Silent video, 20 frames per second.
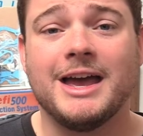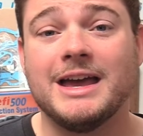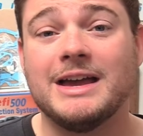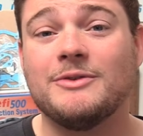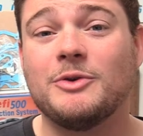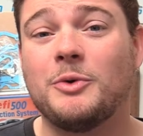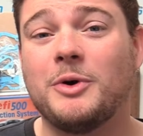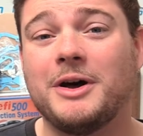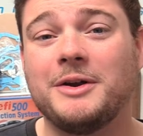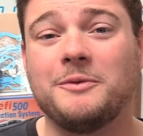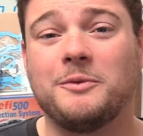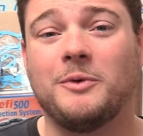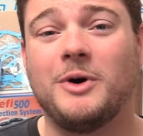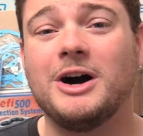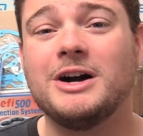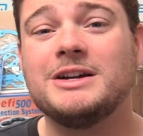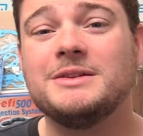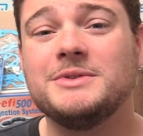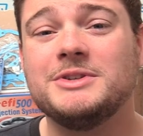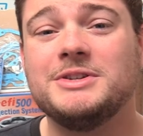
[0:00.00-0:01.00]
Hey everyone,
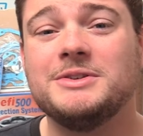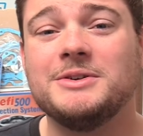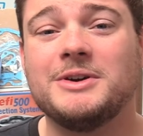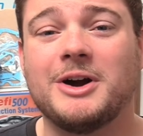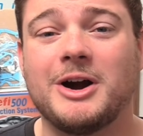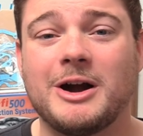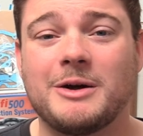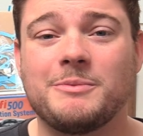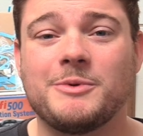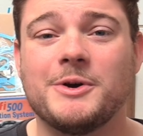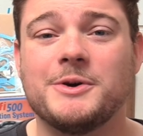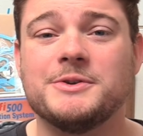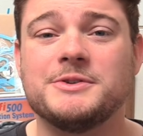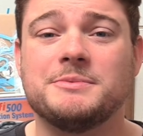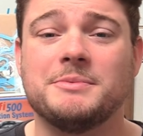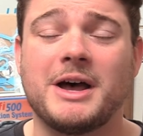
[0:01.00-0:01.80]
welcome to Two Car Pros.